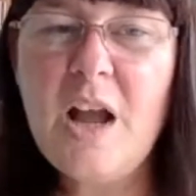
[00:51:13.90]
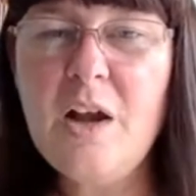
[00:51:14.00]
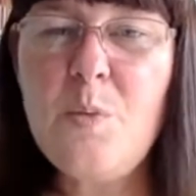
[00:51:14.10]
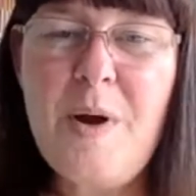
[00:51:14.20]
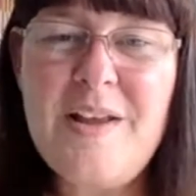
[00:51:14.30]

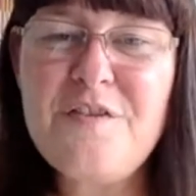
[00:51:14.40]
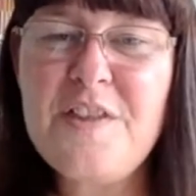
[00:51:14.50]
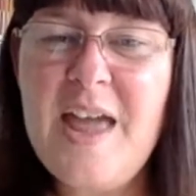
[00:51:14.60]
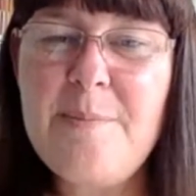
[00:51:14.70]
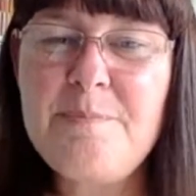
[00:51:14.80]
I can wait
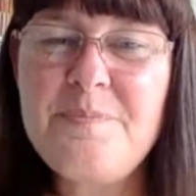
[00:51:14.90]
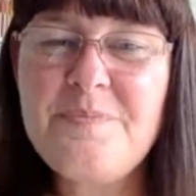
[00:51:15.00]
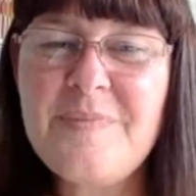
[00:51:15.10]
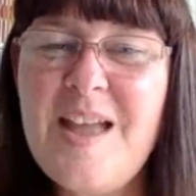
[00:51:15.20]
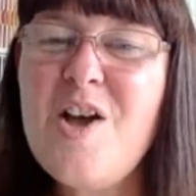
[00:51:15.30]
for them.
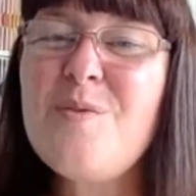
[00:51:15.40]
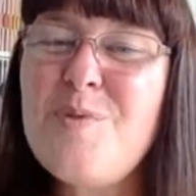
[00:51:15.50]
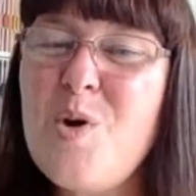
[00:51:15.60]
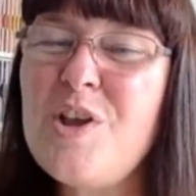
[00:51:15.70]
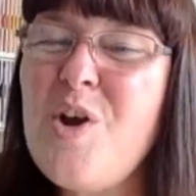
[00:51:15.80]

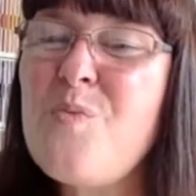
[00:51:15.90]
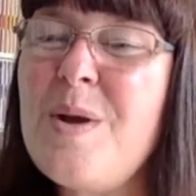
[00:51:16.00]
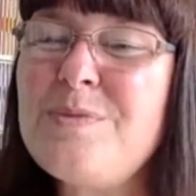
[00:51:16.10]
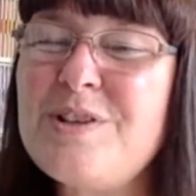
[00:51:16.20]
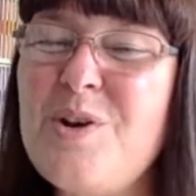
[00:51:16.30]
Polly, your
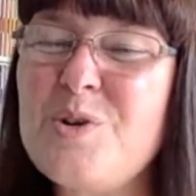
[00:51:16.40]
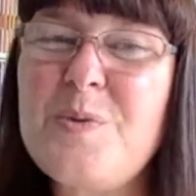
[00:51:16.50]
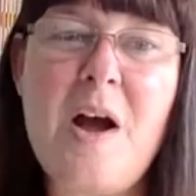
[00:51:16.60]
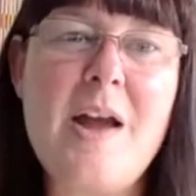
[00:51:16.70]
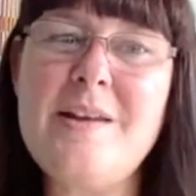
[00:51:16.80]
whimsical
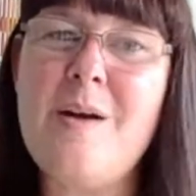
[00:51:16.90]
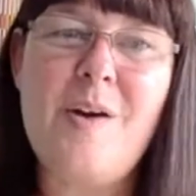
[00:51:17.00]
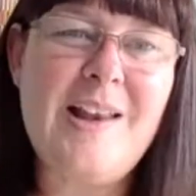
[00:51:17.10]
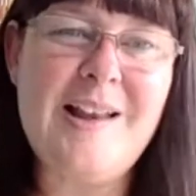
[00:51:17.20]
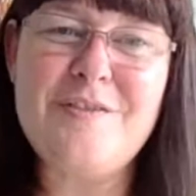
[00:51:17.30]
as well. I
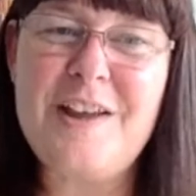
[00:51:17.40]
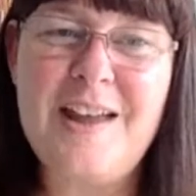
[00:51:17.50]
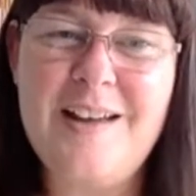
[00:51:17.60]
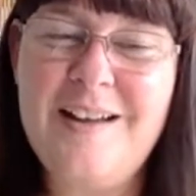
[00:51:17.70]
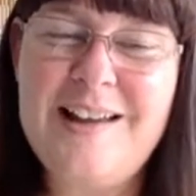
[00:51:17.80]
know, I love
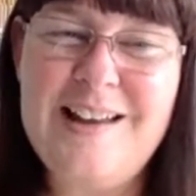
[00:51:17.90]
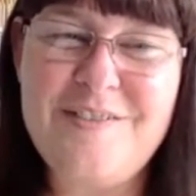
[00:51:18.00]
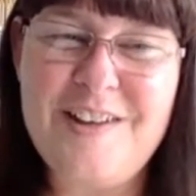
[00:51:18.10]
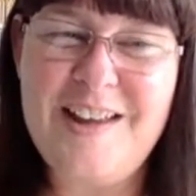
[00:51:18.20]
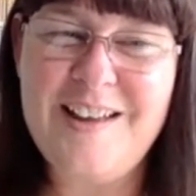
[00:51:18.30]
it. I
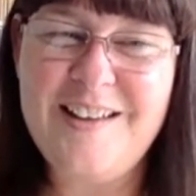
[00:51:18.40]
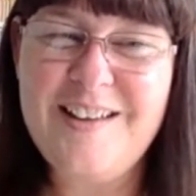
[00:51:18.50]
love it.